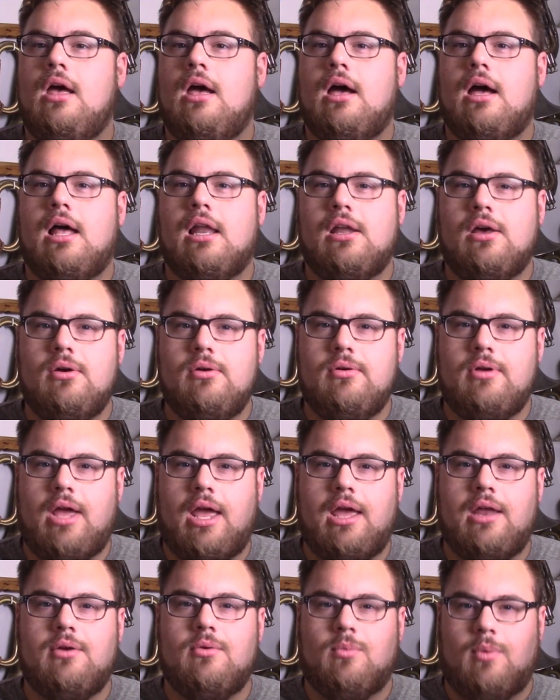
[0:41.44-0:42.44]
Hello
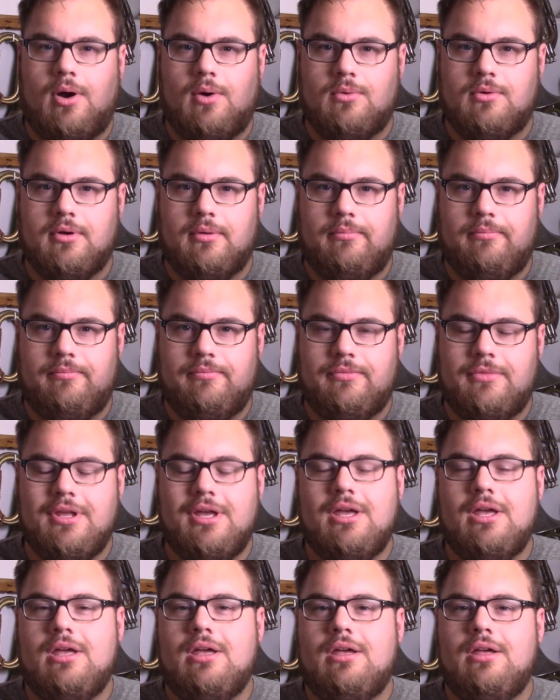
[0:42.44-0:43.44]
and welcome.
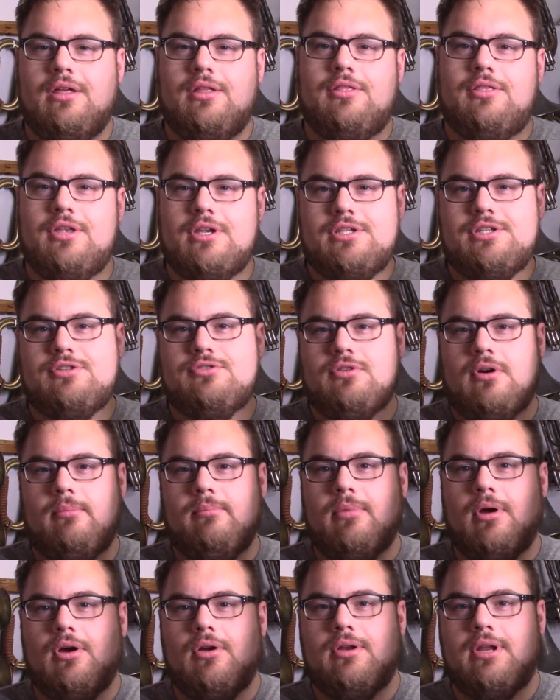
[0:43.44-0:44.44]
This
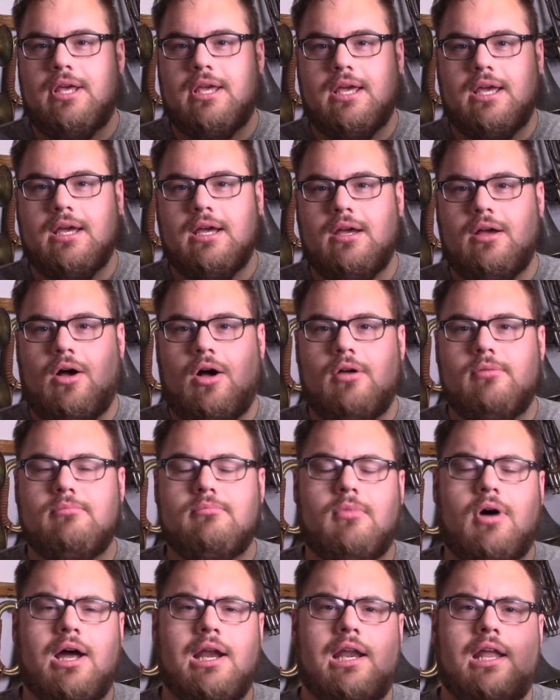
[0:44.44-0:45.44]
trombone here on
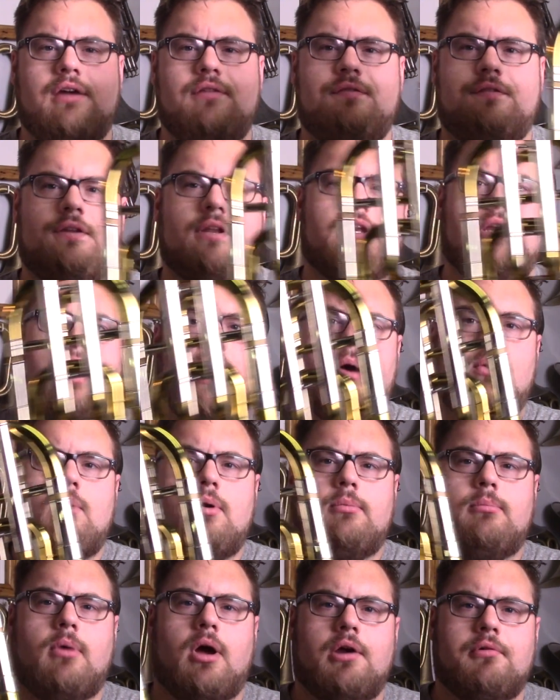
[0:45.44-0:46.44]
my left and now
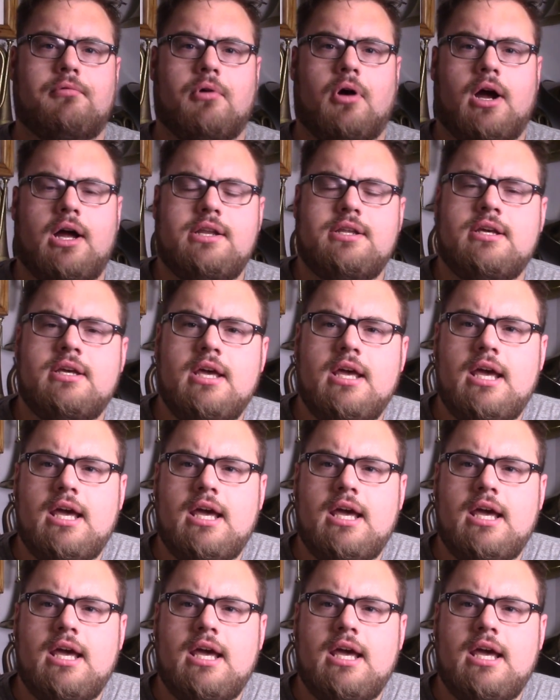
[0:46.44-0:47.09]
on my right